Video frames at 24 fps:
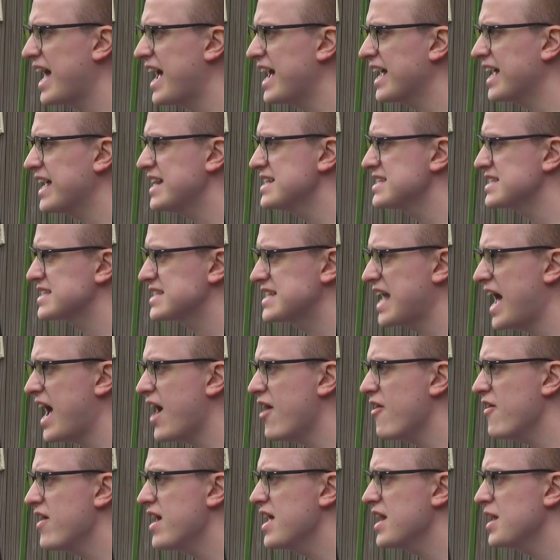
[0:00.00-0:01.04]
I get
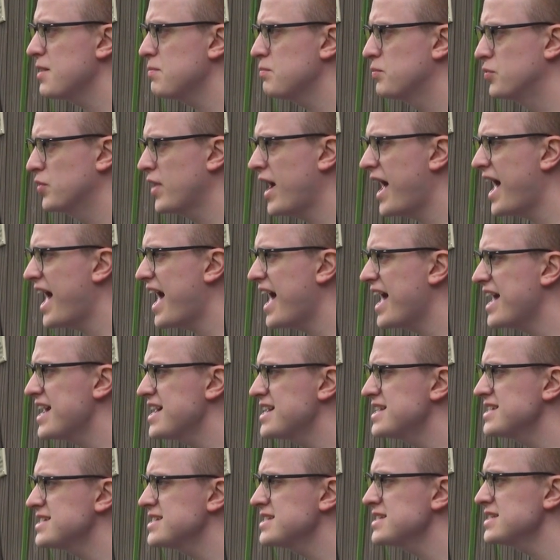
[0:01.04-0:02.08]
scary,
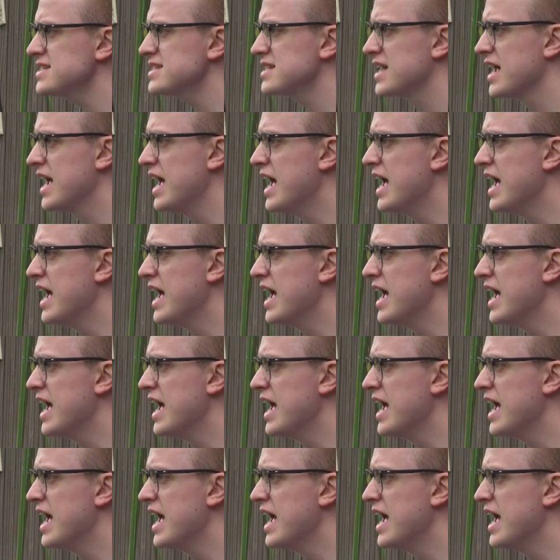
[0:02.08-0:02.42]
depressed,